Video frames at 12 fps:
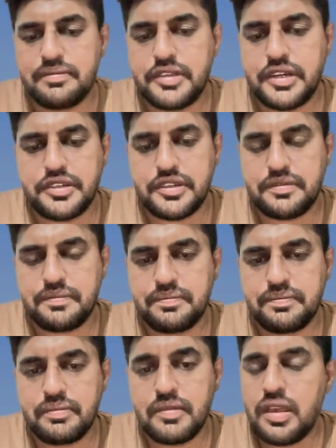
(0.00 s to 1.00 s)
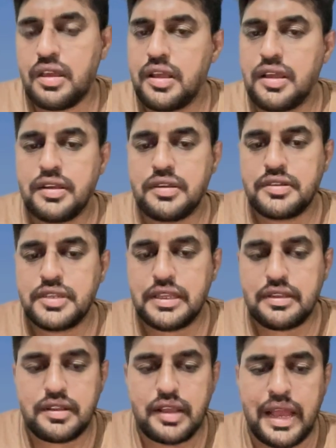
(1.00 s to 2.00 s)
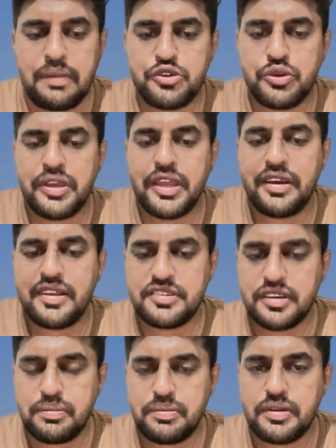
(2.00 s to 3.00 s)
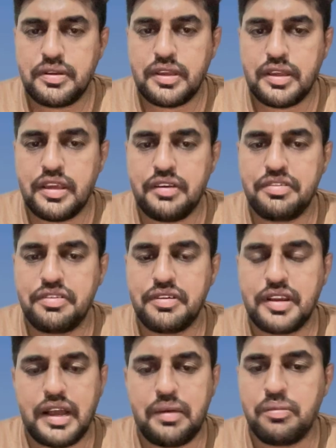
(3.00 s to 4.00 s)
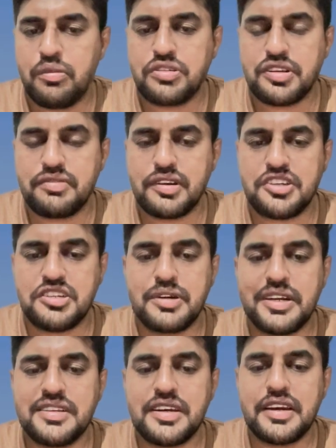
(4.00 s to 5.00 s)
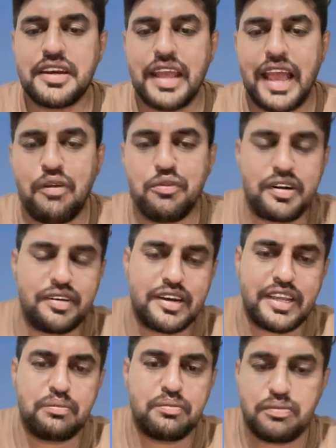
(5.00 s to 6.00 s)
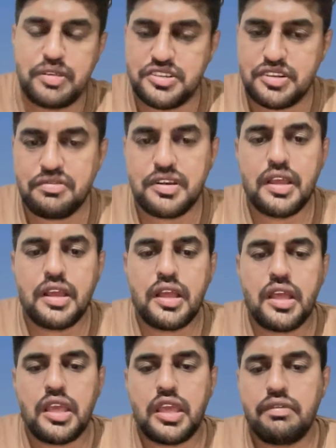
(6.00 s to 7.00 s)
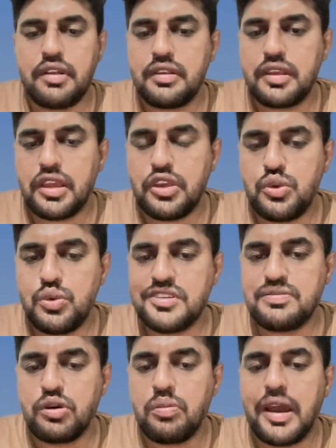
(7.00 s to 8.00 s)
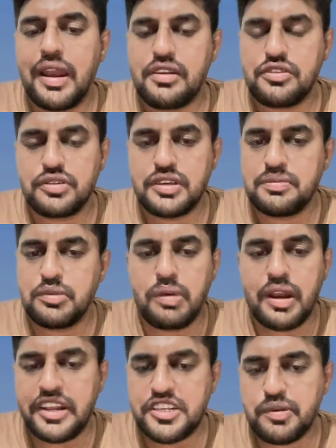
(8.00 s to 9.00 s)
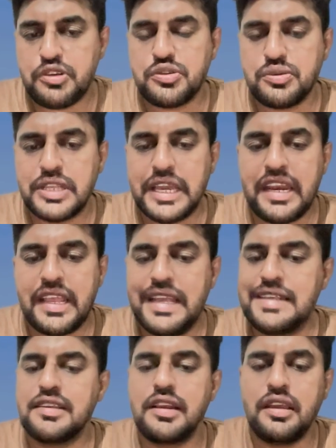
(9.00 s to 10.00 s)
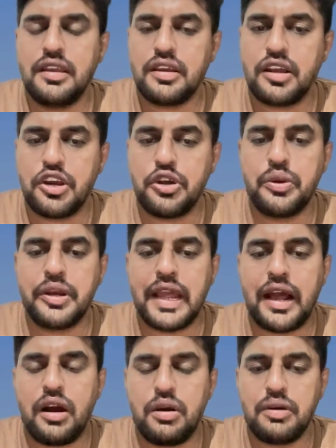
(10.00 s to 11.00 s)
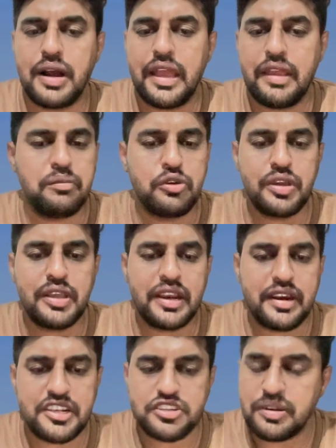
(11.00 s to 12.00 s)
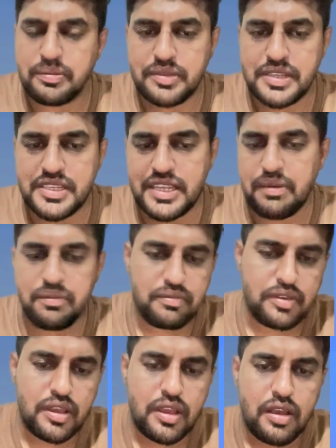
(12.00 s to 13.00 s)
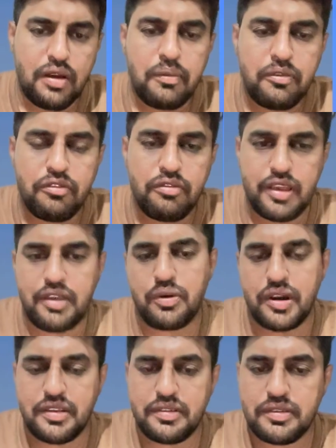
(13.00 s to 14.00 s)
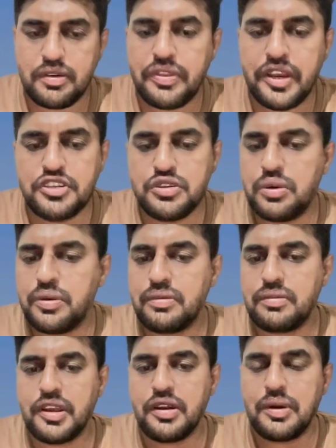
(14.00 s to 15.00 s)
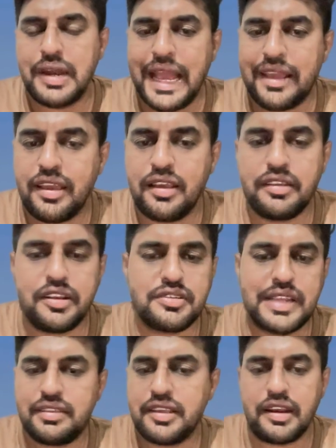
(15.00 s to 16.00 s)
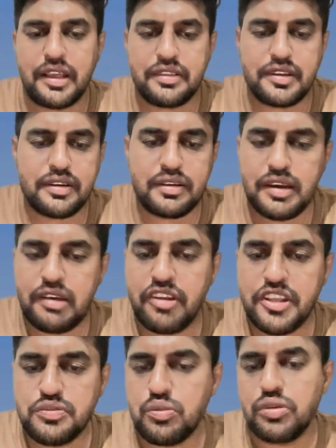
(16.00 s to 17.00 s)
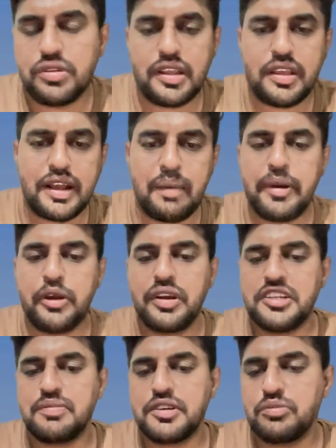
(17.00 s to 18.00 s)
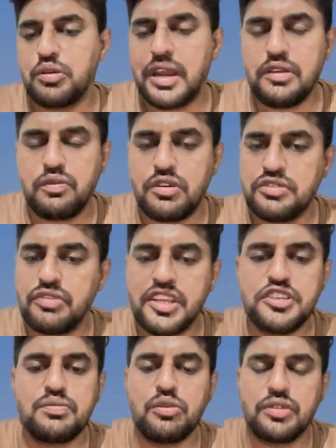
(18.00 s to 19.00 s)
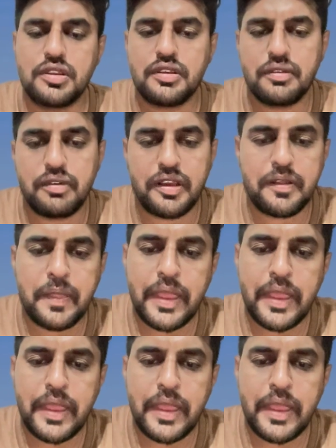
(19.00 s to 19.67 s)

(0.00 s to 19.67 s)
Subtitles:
That's it. See, I'm showing here desktop. If most of the customer doesn't have at the time desktop, even they use mobile also, is mobile responsive, they can easily do it how I'm doing in desktop, the same way only. There is no lacking, there is nothing like that. It very smoothly compared to desktop mobile, it was very smooth way.